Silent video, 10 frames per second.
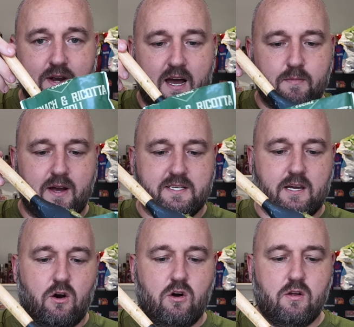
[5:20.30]
nightmare to
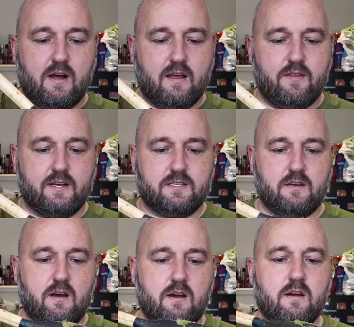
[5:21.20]
get all like this
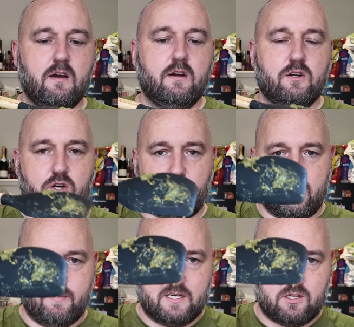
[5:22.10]

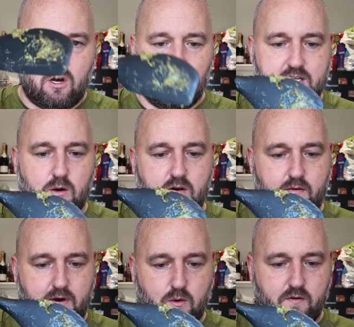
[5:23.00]
creamy sauce out
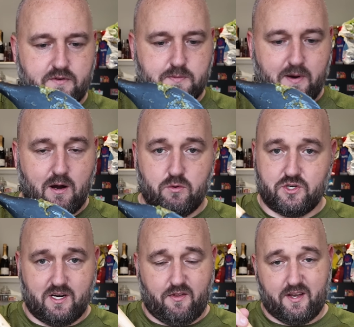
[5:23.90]
of this
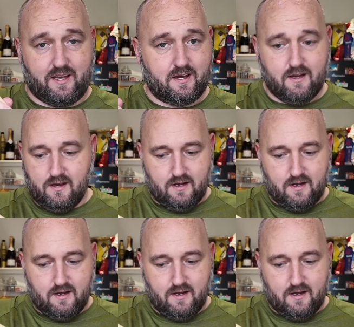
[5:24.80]
pouch, and I think,